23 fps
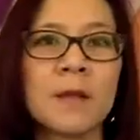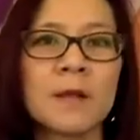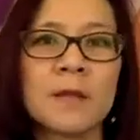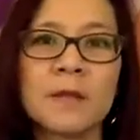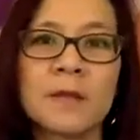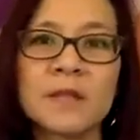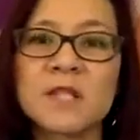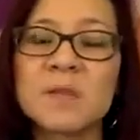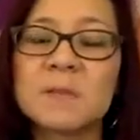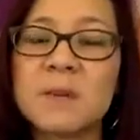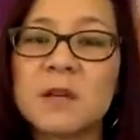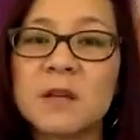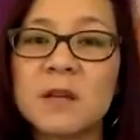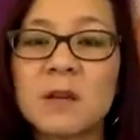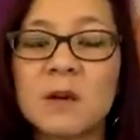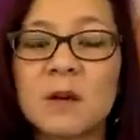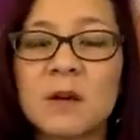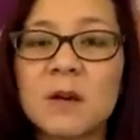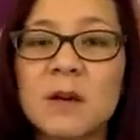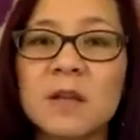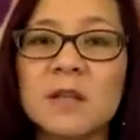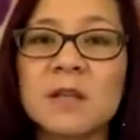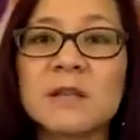The
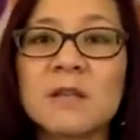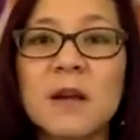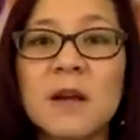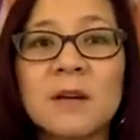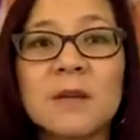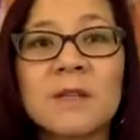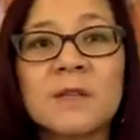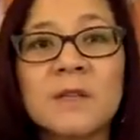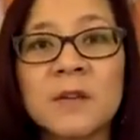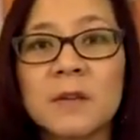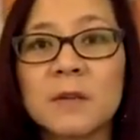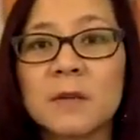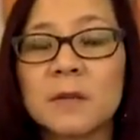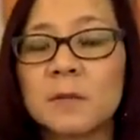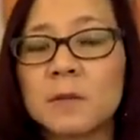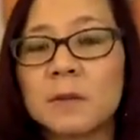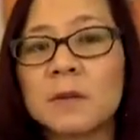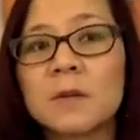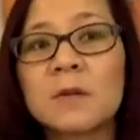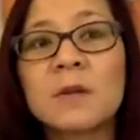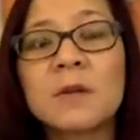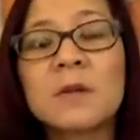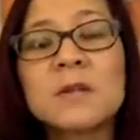speaker is
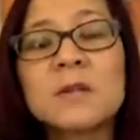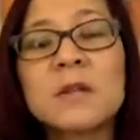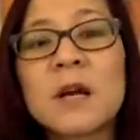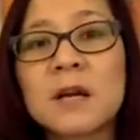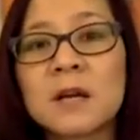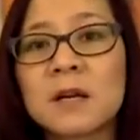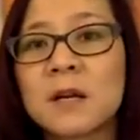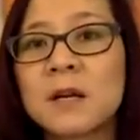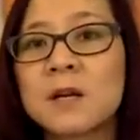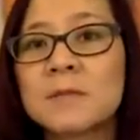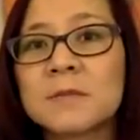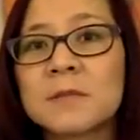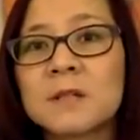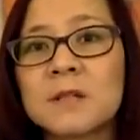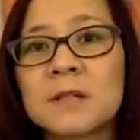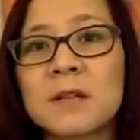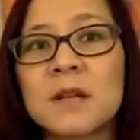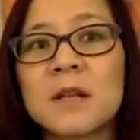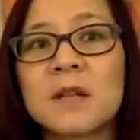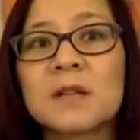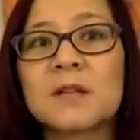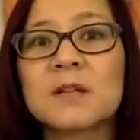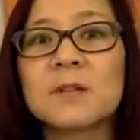unavailable, could not come
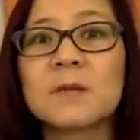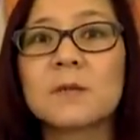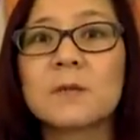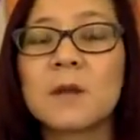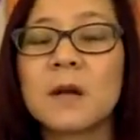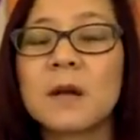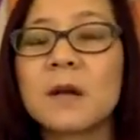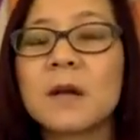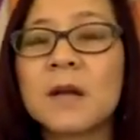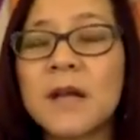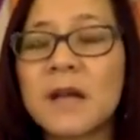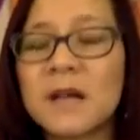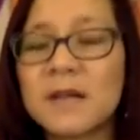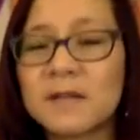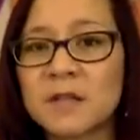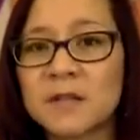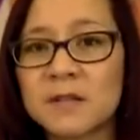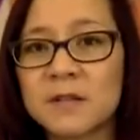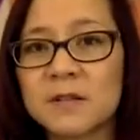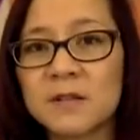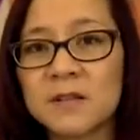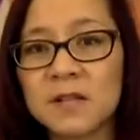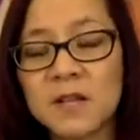today, so we aren't
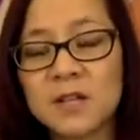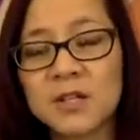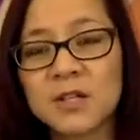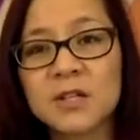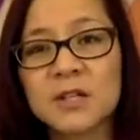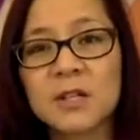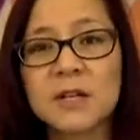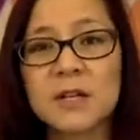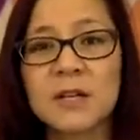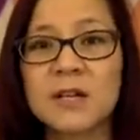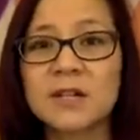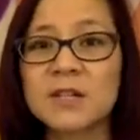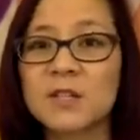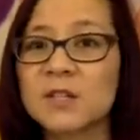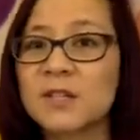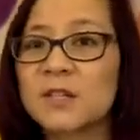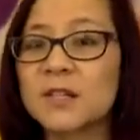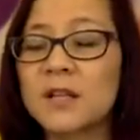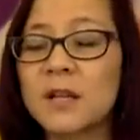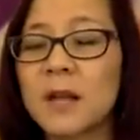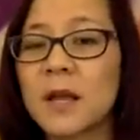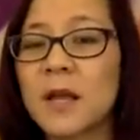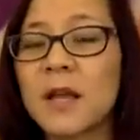having this session." And I
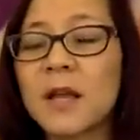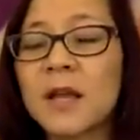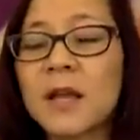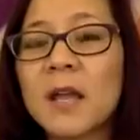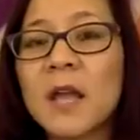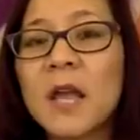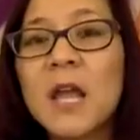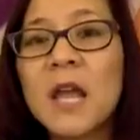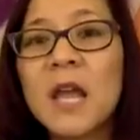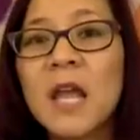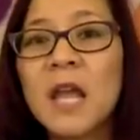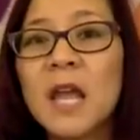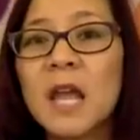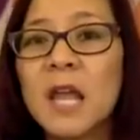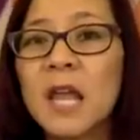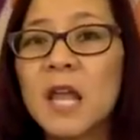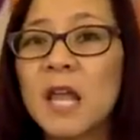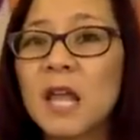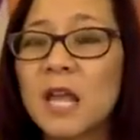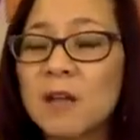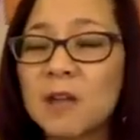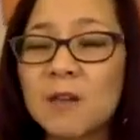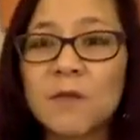just said, "Hey,
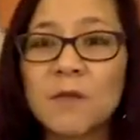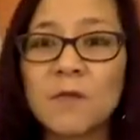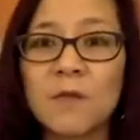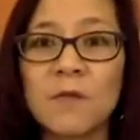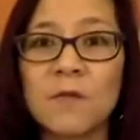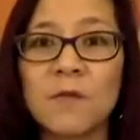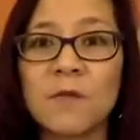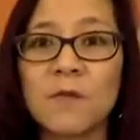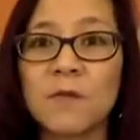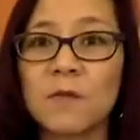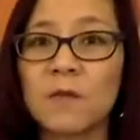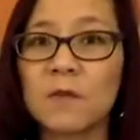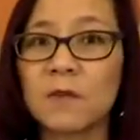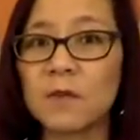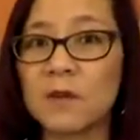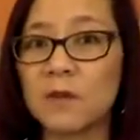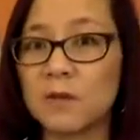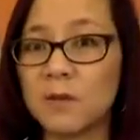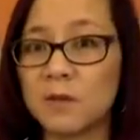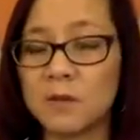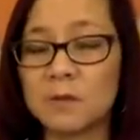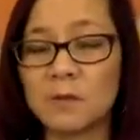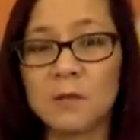if
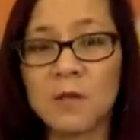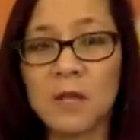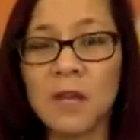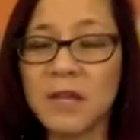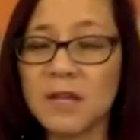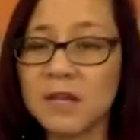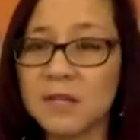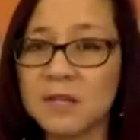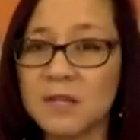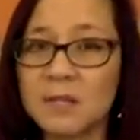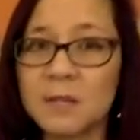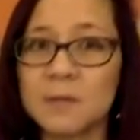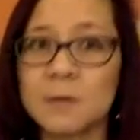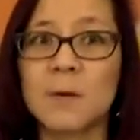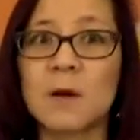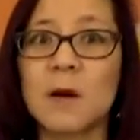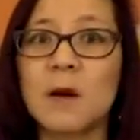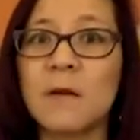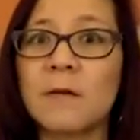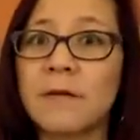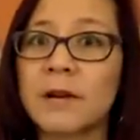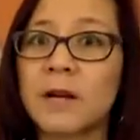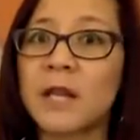you'd like, since we're
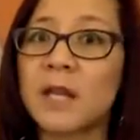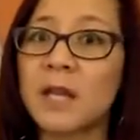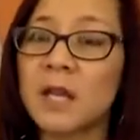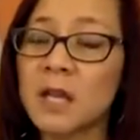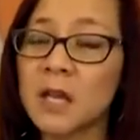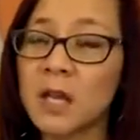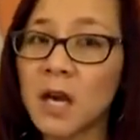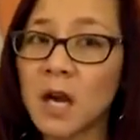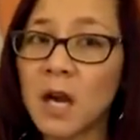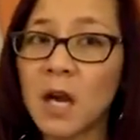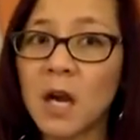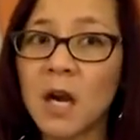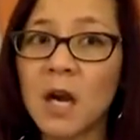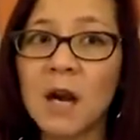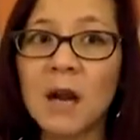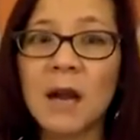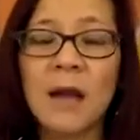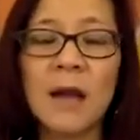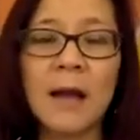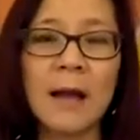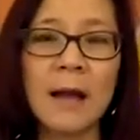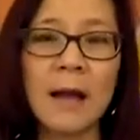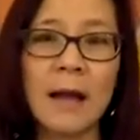already here,
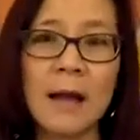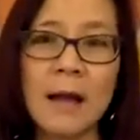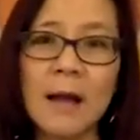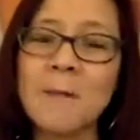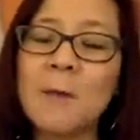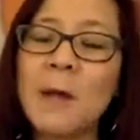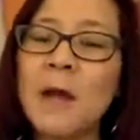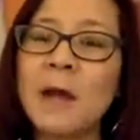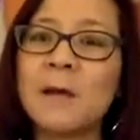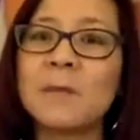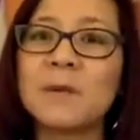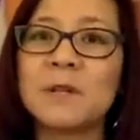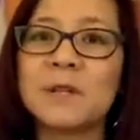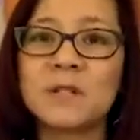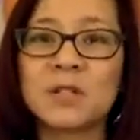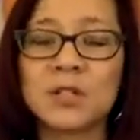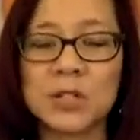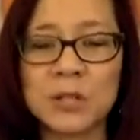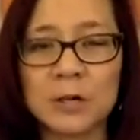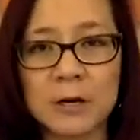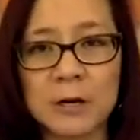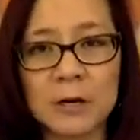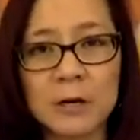I'm happy to
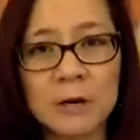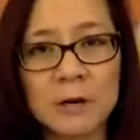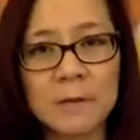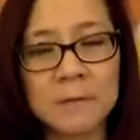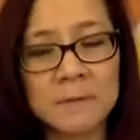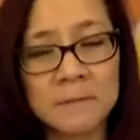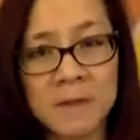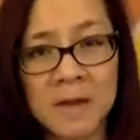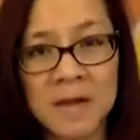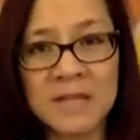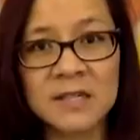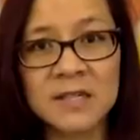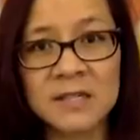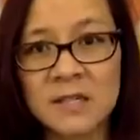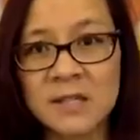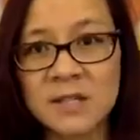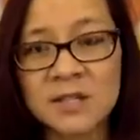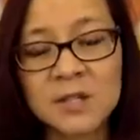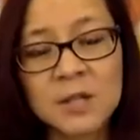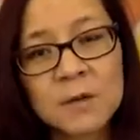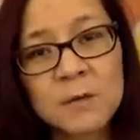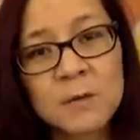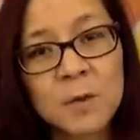share my
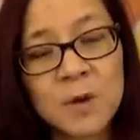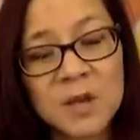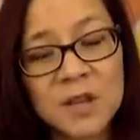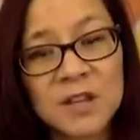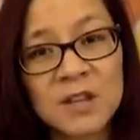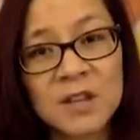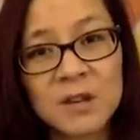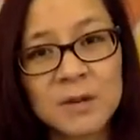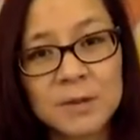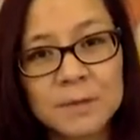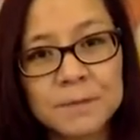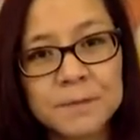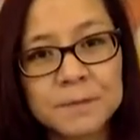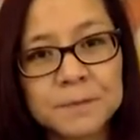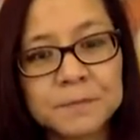session with you."